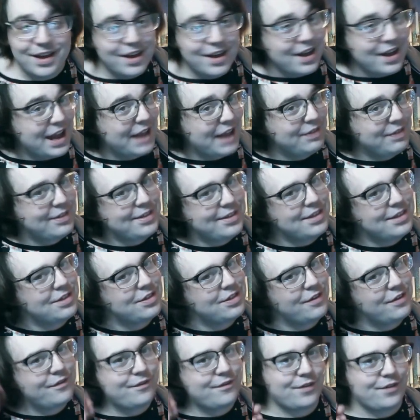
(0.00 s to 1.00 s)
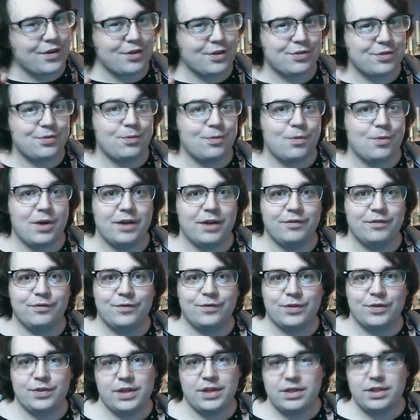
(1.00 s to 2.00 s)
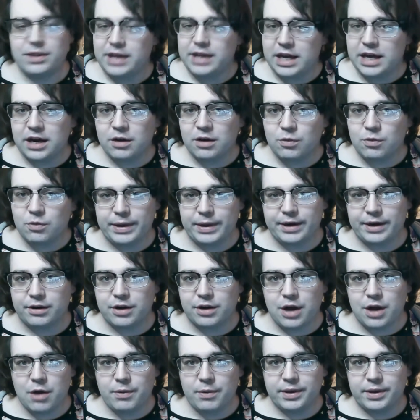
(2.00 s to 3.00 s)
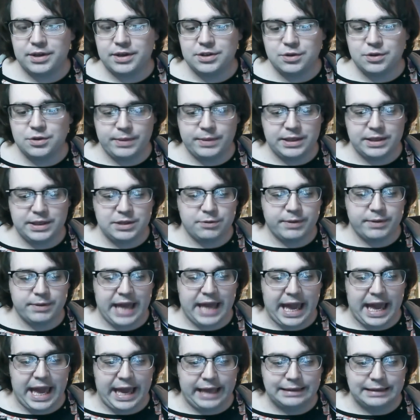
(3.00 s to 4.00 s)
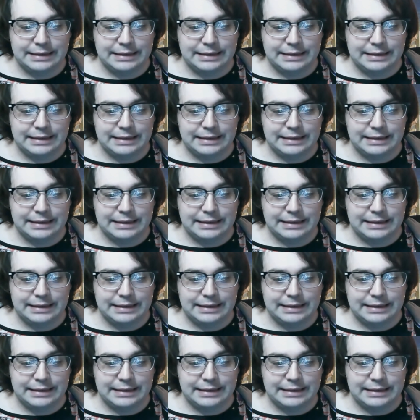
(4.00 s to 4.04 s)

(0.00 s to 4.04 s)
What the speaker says: And this is the first one for this year. We are going to be doing a